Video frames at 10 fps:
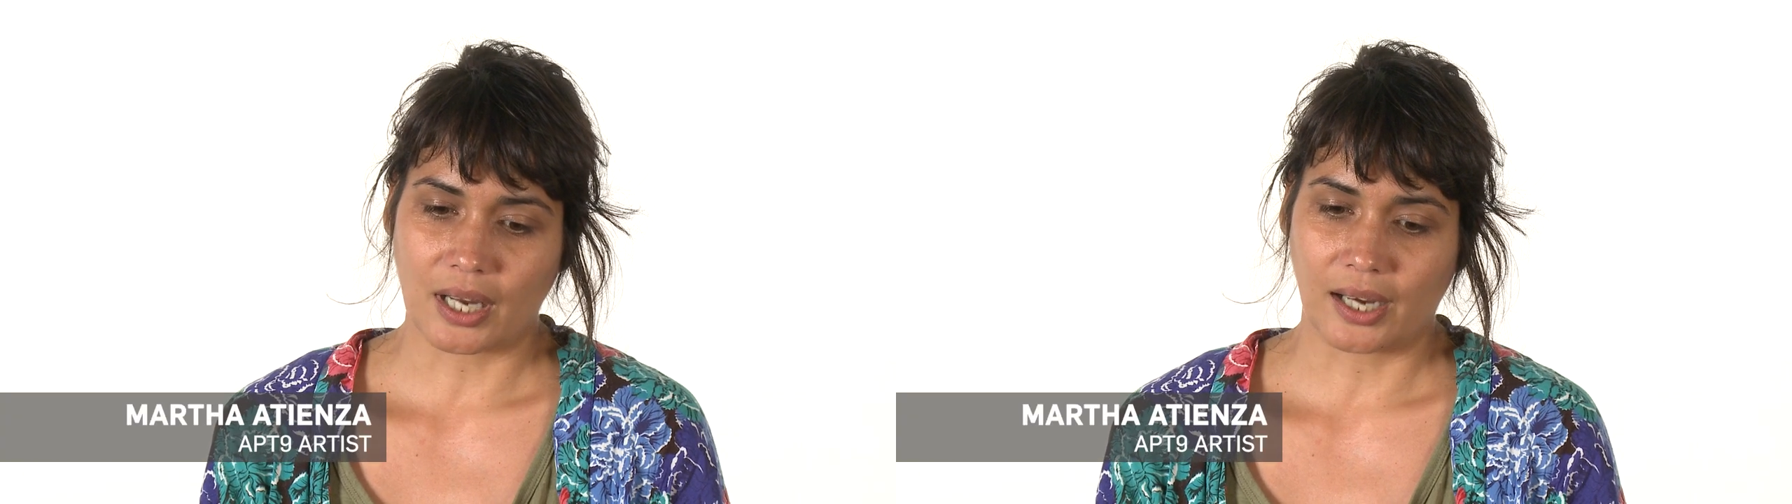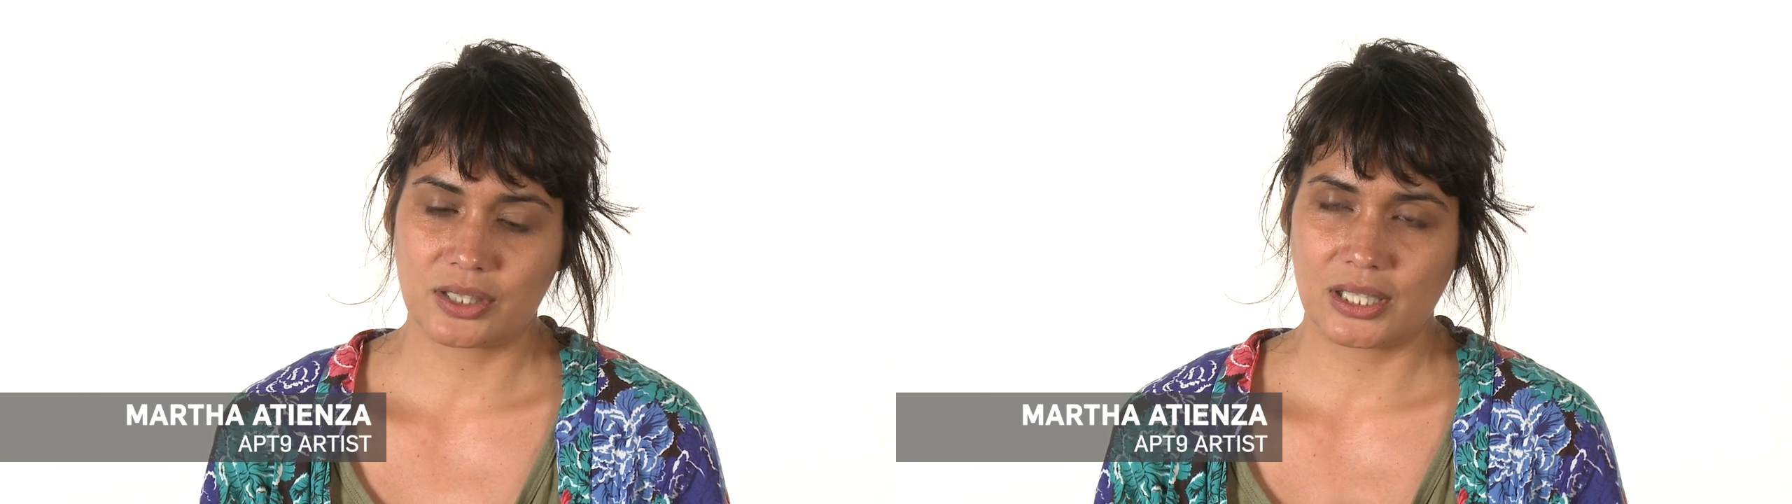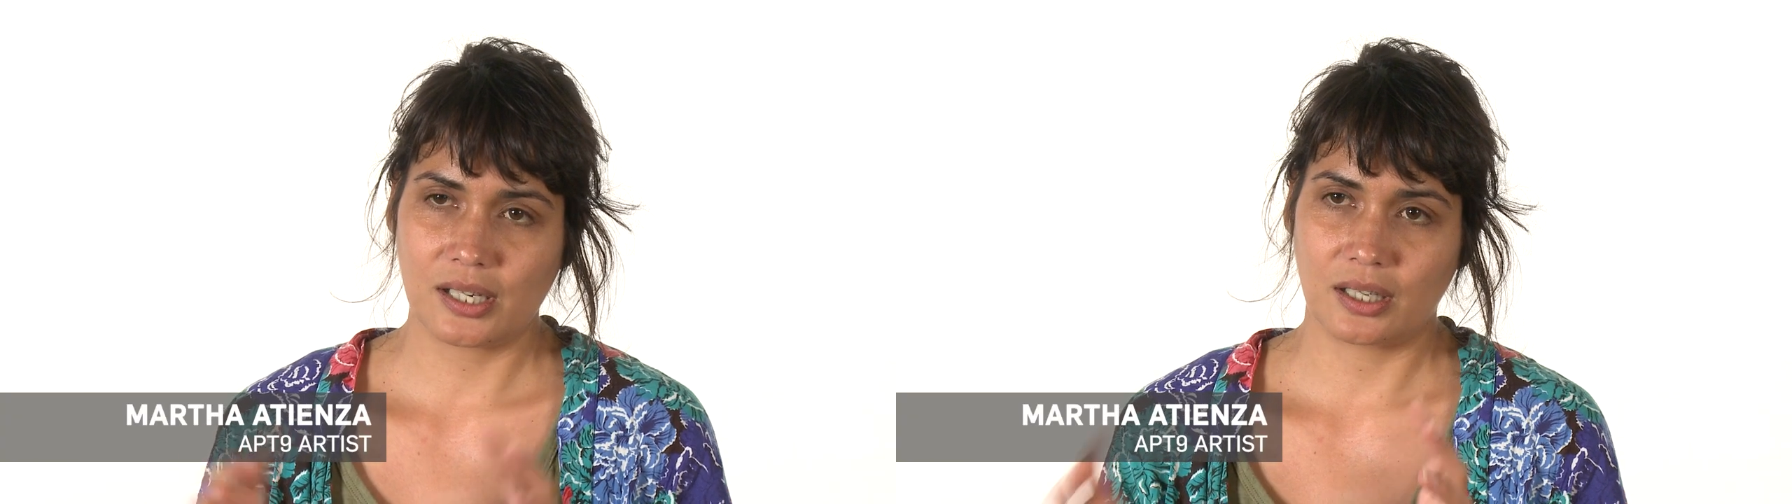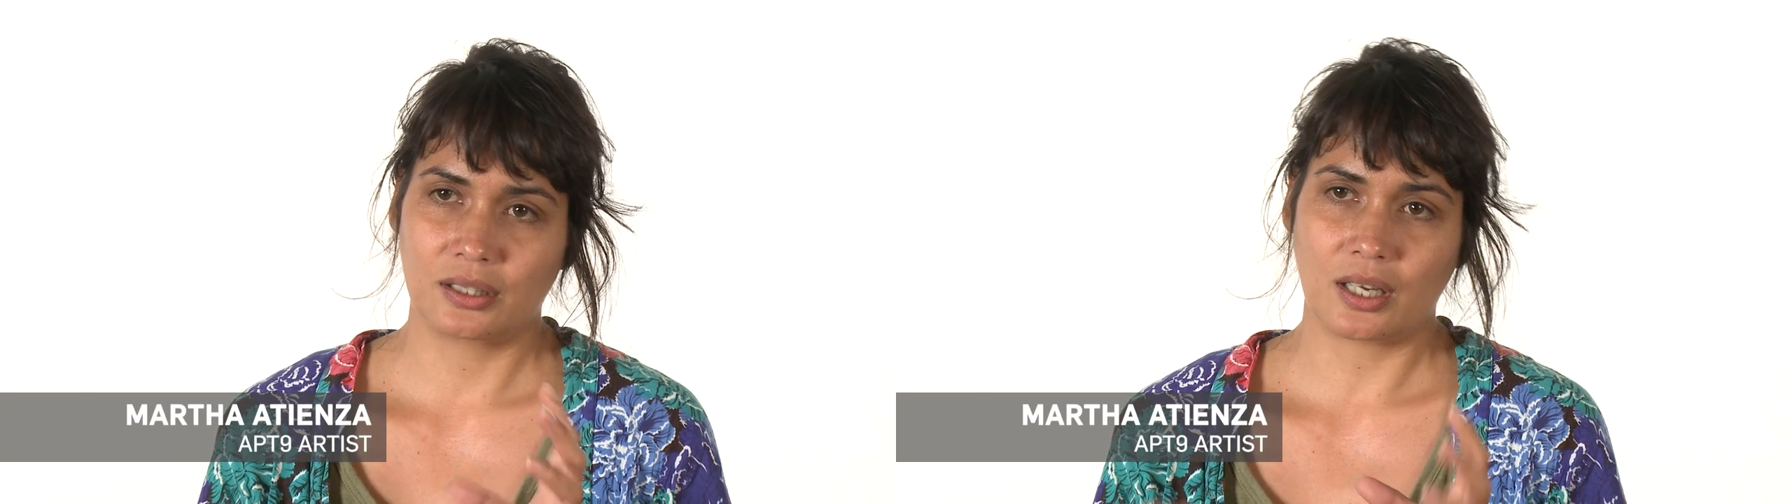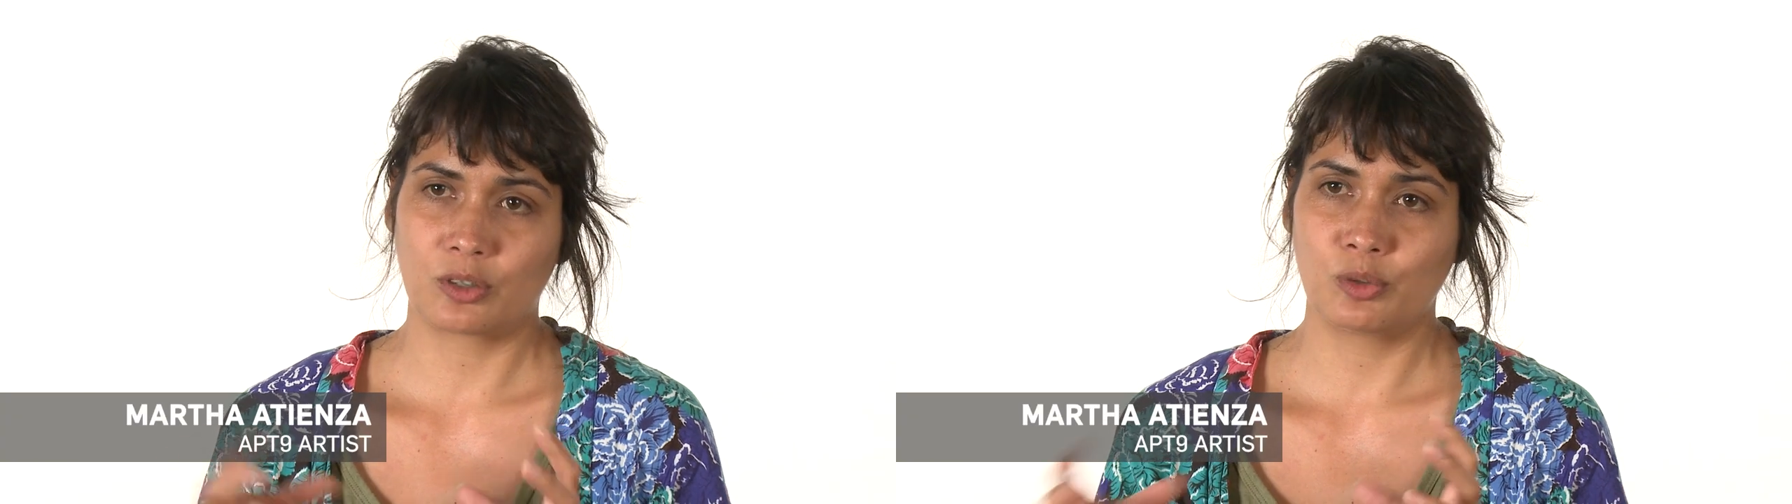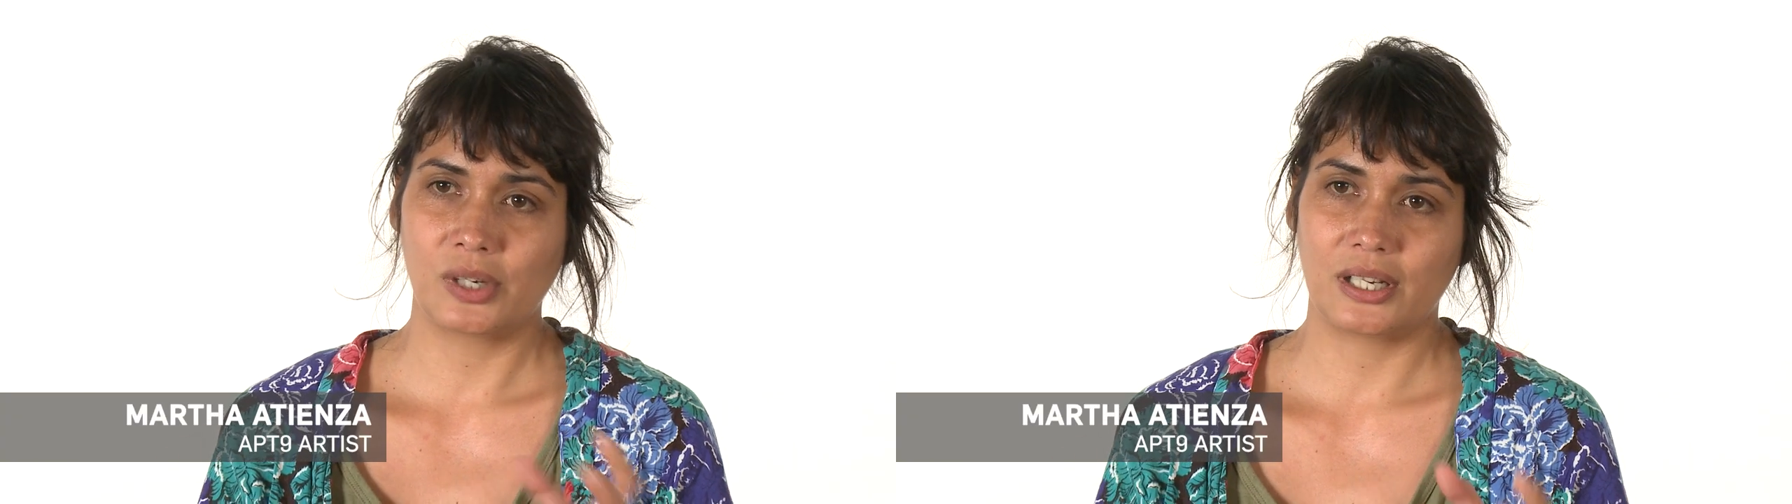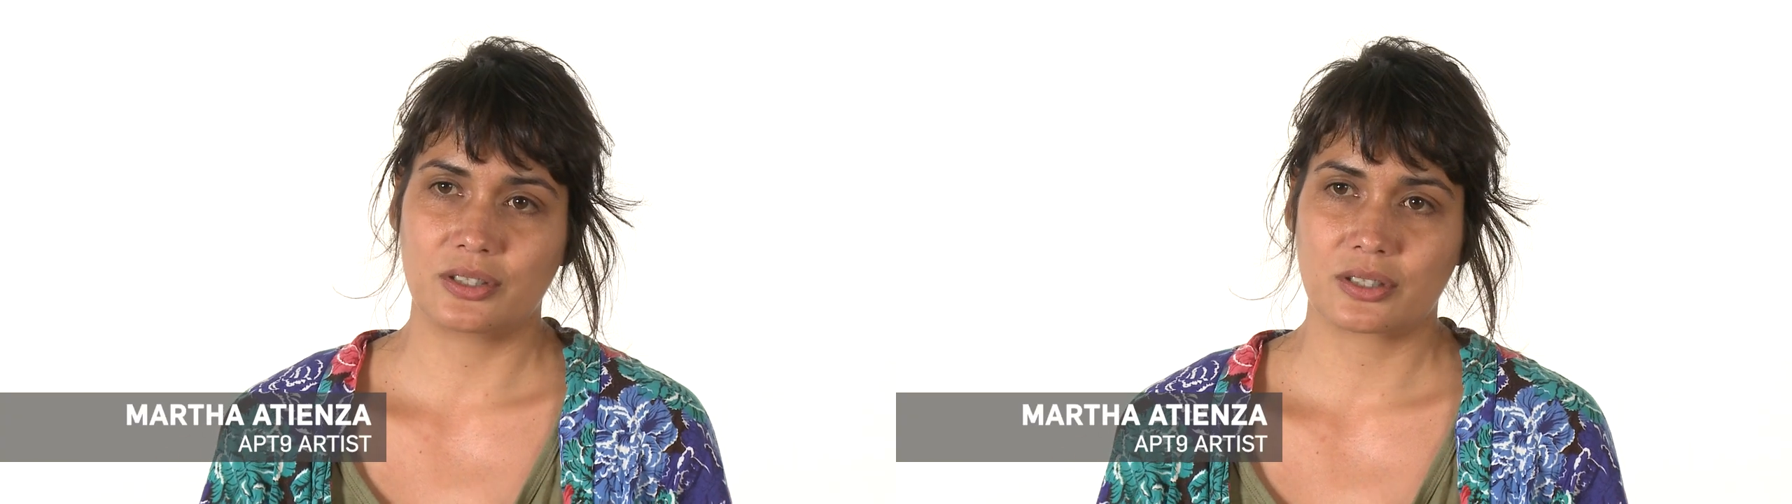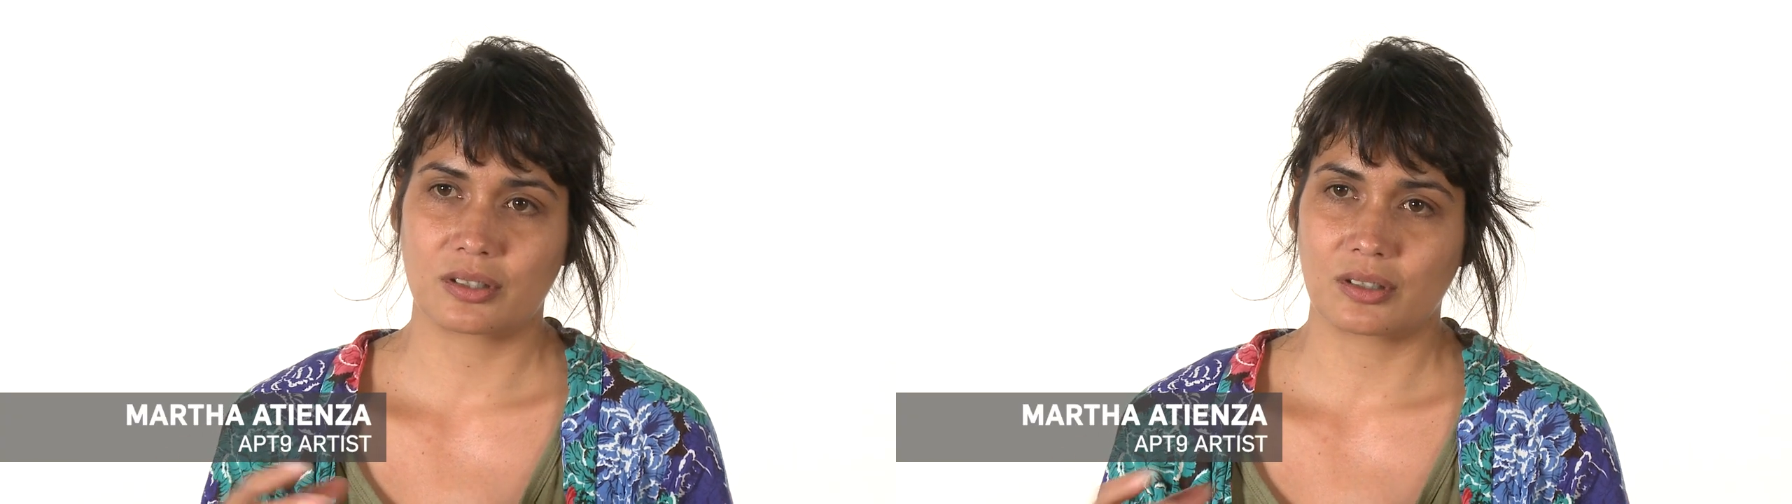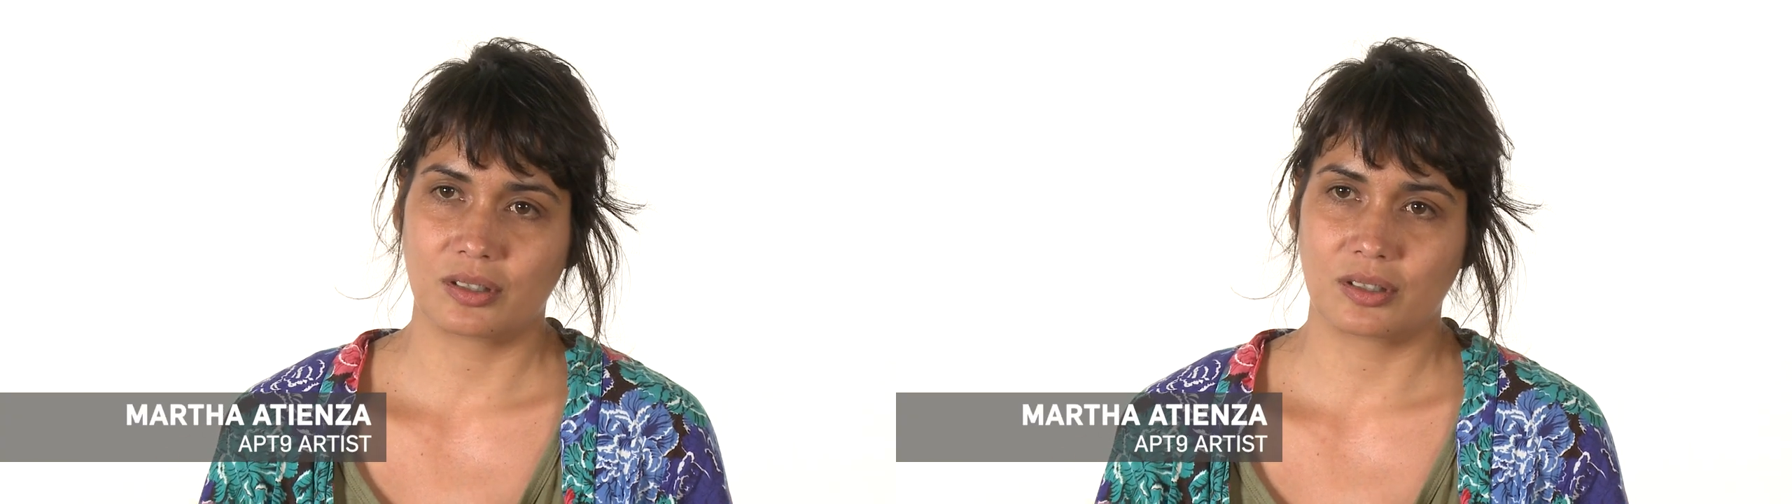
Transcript: actually an accumulation